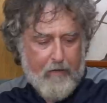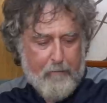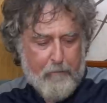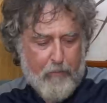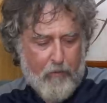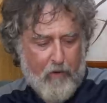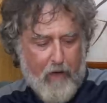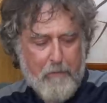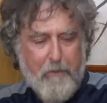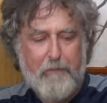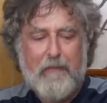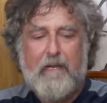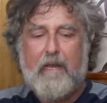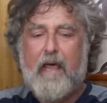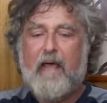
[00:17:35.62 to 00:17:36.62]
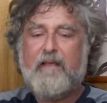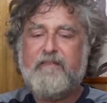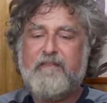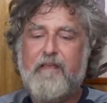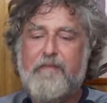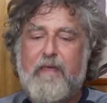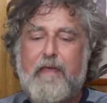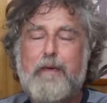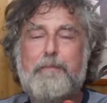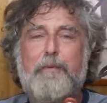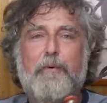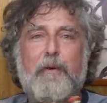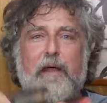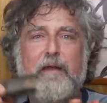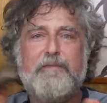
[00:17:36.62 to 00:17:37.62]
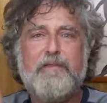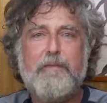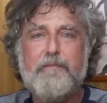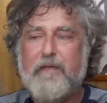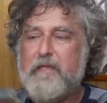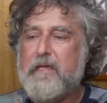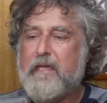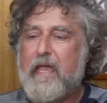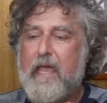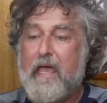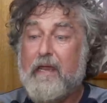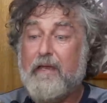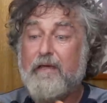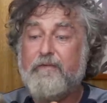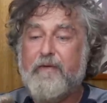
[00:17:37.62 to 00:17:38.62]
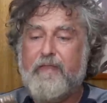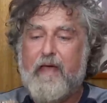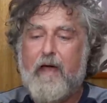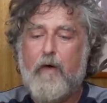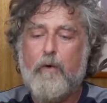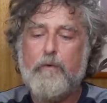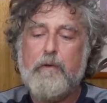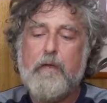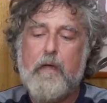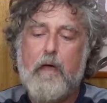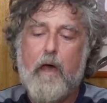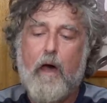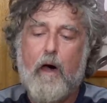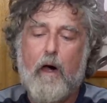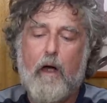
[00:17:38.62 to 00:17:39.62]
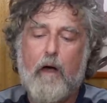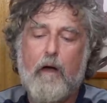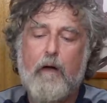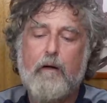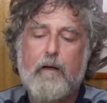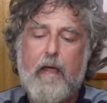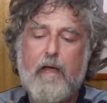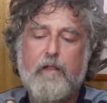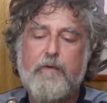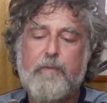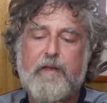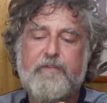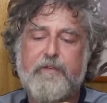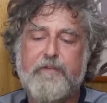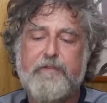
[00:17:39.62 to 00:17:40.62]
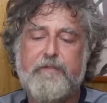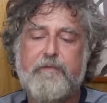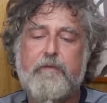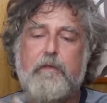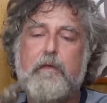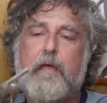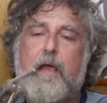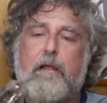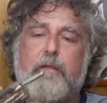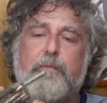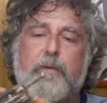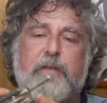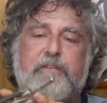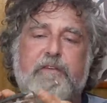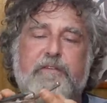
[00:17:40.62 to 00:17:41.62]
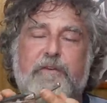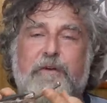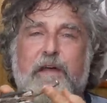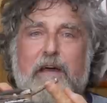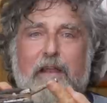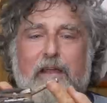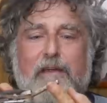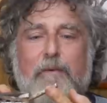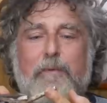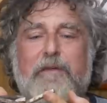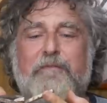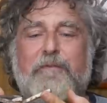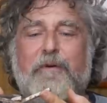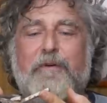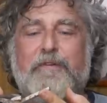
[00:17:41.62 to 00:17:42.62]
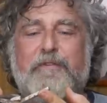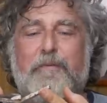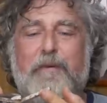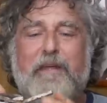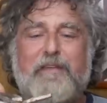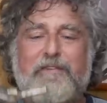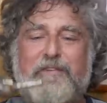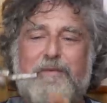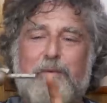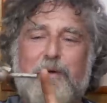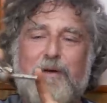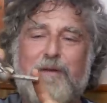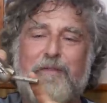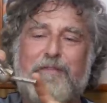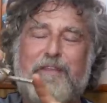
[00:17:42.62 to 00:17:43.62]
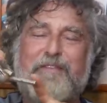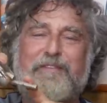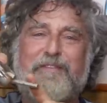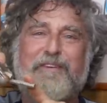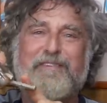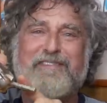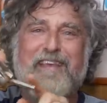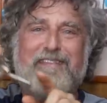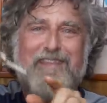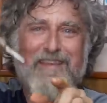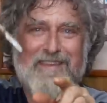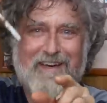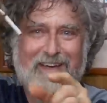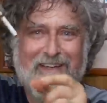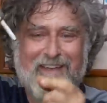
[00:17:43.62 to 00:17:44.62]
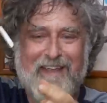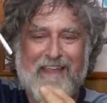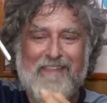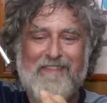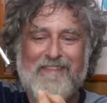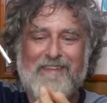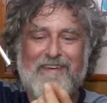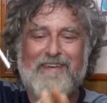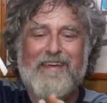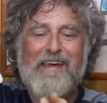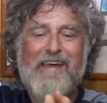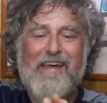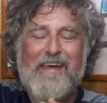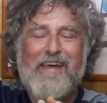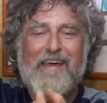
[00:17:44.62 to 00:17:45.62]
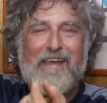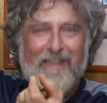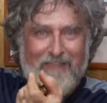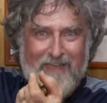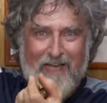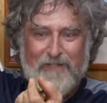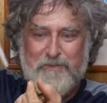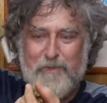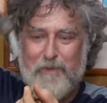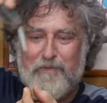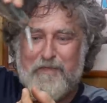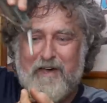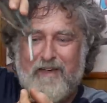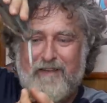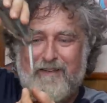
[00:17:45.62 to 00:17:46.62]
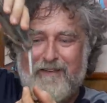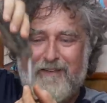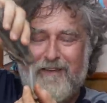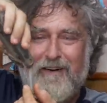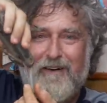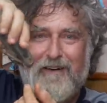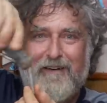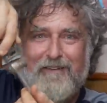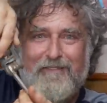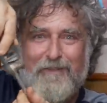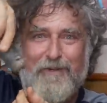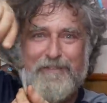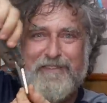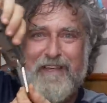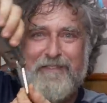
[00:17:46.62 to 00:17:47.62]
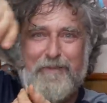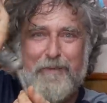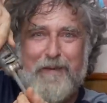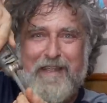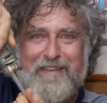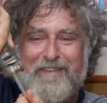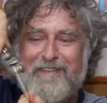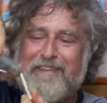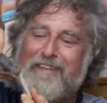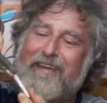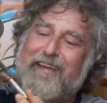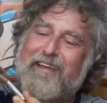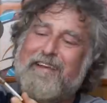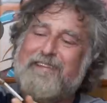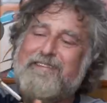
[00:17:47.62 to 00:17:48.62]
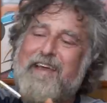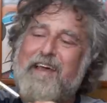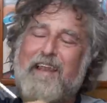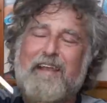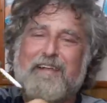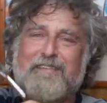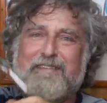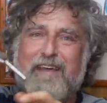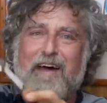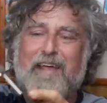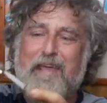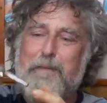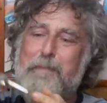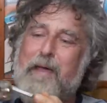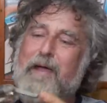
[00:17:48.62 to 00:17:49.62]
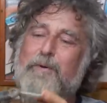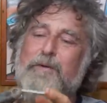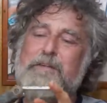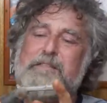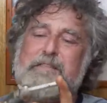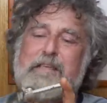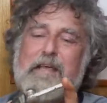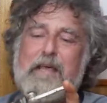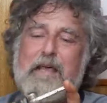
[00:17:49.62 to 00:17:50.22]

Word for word: Probably last on the hit parade of something you can't live without are Allen wrenches. Allen wrenches are kind of like a reverse wrench where this looks like the nut and the, the actual nut uh, looks like the wrench. kind of like a socket backwards.